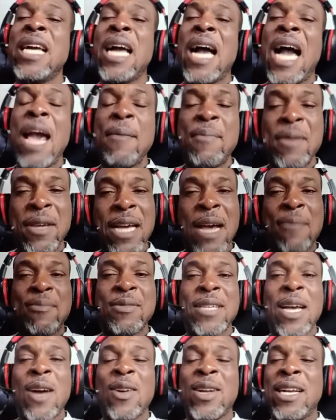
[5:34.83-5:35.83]
IP
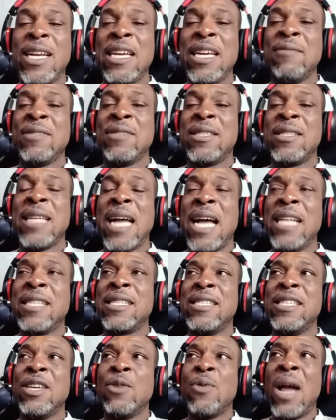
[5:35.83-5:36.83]
Capital claimed that
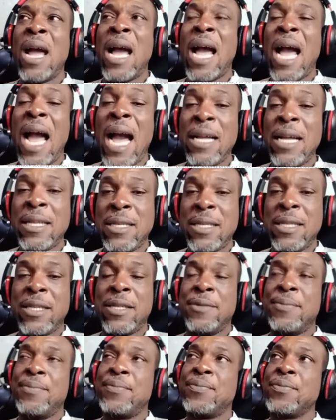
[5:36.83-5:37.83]
they were
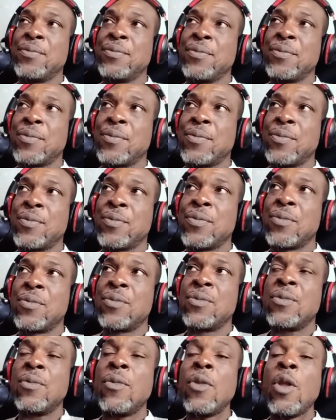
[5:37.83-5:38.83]
hacked,
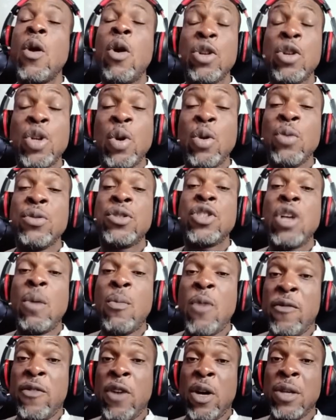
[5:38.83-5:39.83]
although some
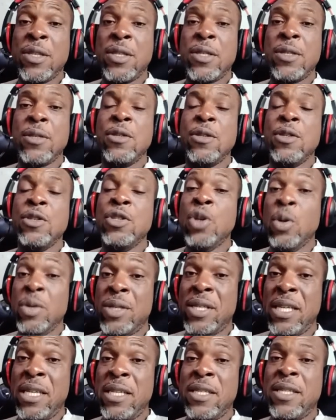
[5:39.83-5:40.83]
of us
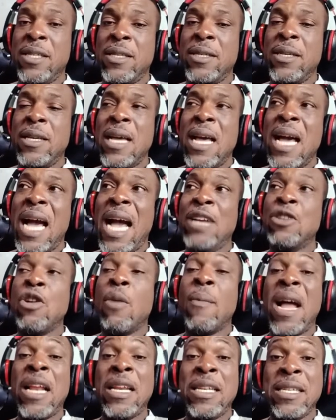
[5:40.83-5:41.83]
noticed
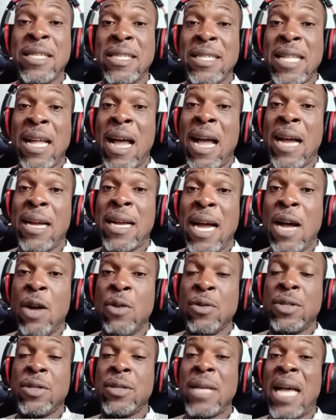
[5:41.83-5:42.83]
anomalies in our
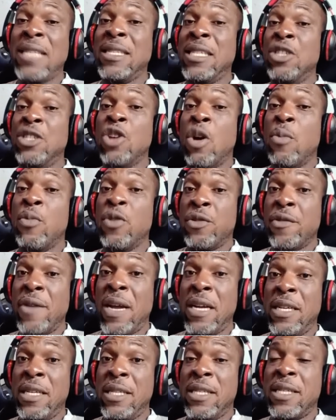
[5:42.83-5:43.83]
accounts, as in double
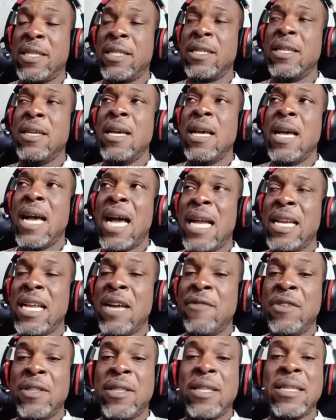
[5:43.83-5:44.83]
credits and
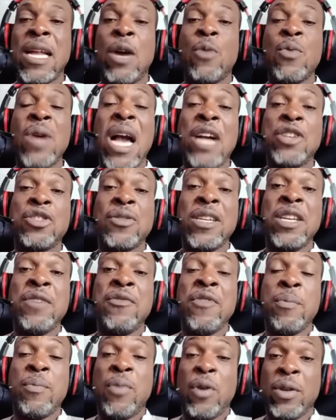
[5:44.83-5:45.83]
everything, and we actually
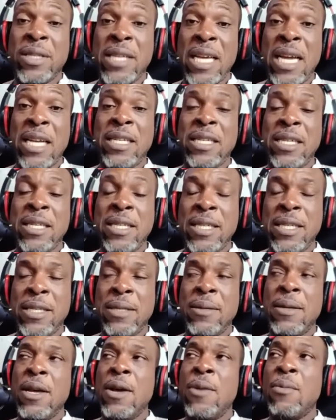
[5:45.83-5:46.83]
reported it,
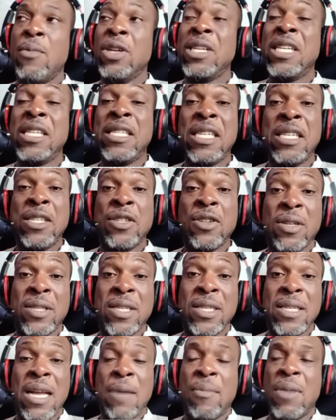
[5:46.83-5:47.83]
but they did
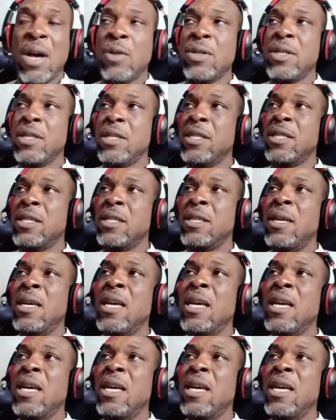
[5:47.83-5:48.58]
nothing about it.